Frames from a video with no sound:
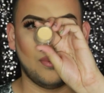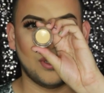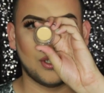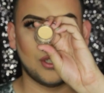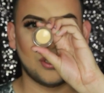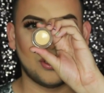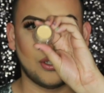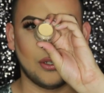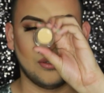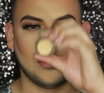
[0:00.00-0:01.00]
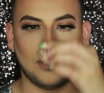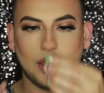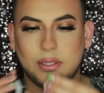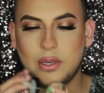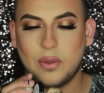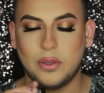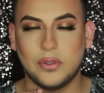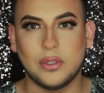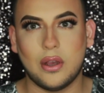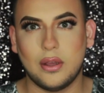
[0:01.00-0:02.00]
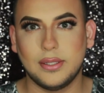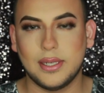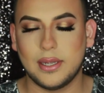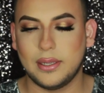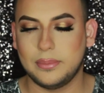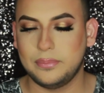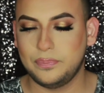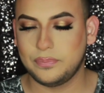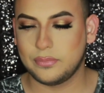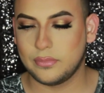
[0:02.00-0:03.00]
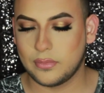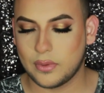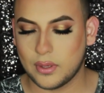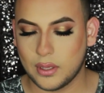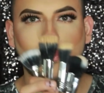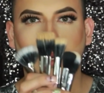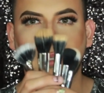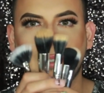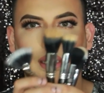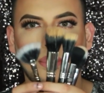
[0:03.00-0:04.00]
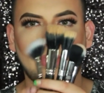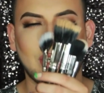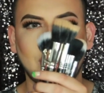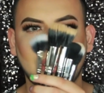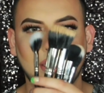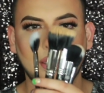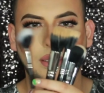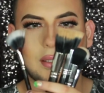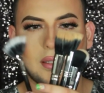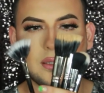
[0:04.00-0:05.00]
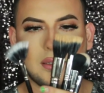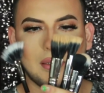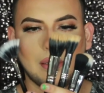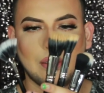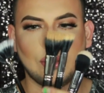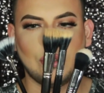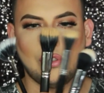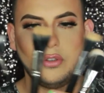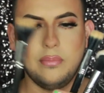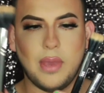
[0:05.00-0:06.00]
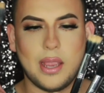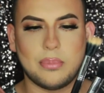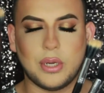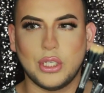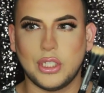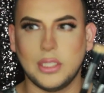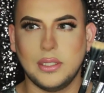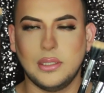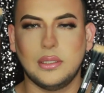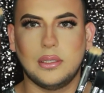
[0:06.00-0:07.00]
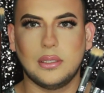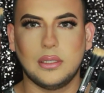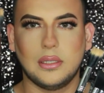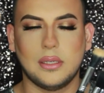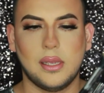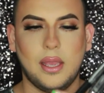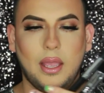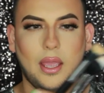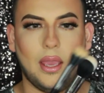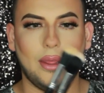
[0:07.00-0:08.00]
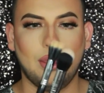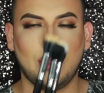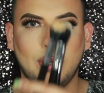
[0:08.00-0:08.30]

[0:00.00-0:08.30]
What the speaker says: which you guys know I use all the time. So I did purchase two MAC brushes and